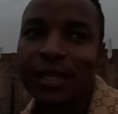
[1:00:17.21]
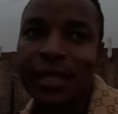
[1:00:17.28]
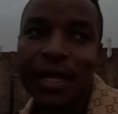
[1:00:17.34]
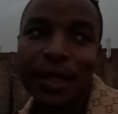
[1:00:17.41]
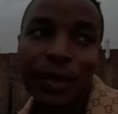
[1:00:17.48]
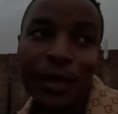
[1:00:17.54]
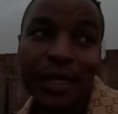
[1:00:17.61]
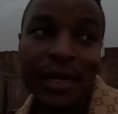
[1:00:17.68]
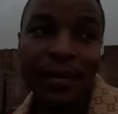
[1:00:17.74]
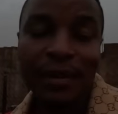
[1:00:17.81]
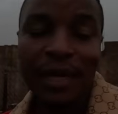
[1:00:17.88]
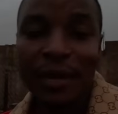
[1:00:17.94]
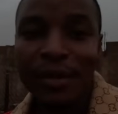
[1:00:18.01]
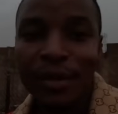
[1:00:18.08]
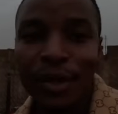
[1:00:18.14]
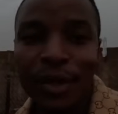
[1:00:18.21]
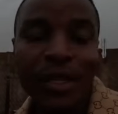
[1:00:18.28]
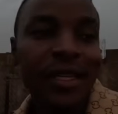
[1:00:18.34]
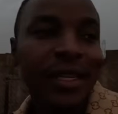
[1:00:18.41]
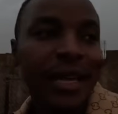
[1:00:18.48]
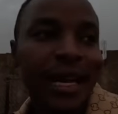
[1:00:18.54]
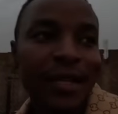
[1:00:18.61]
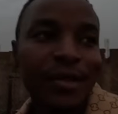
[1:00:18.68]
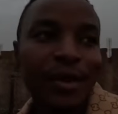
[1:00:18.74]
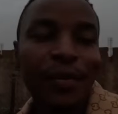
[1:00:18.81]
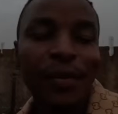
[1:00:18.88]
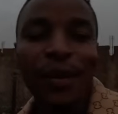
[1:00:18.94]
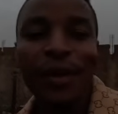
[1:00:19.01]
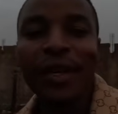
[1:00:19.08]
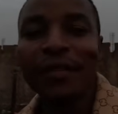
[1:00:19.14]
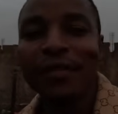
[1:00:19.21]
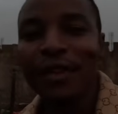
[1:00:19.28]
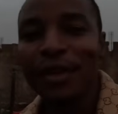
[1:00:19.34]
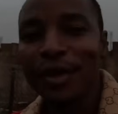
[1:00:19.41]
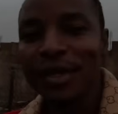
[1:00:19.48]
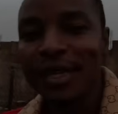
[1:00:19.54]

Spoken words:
That's why sometimes you don't see Nasto uploading videos